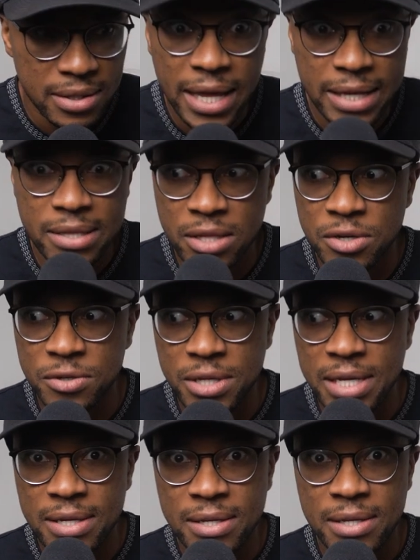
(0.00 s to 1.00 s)
Like
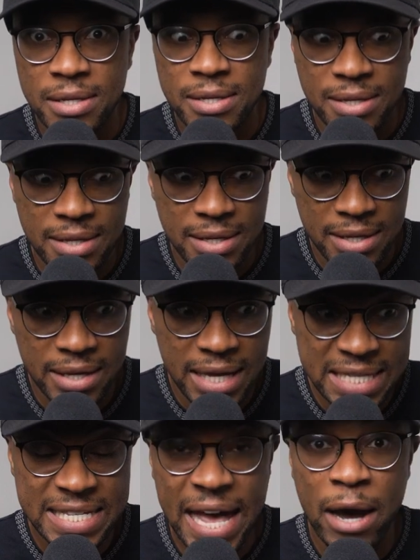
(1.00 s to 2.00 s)
literally,
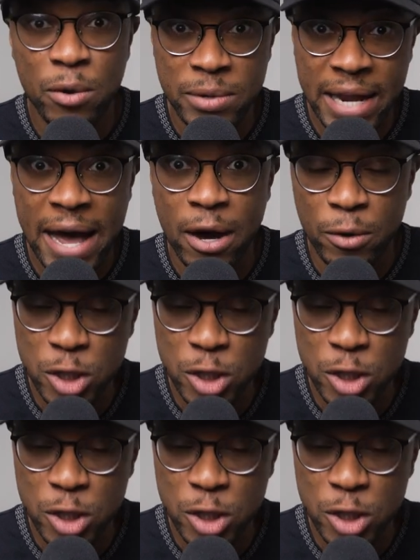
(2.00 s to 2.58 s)
it's out now.